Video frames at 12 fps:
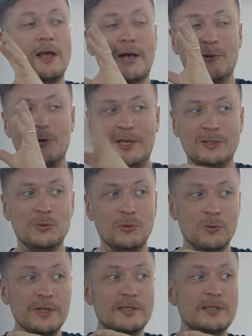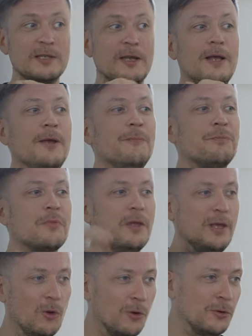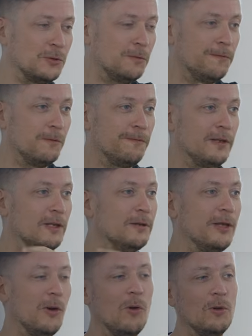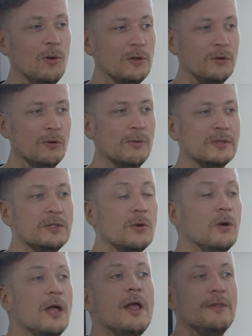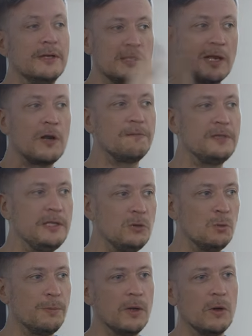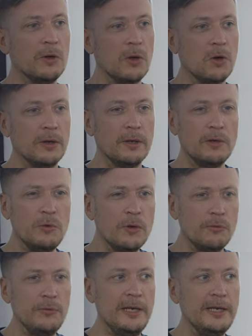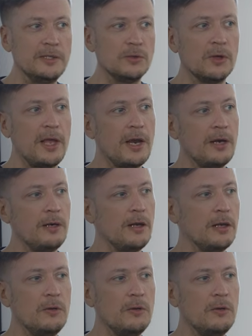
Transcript: I only need to do this in order to fulfill all the requests. So there's a lot of deduping going on. You don't really need to care.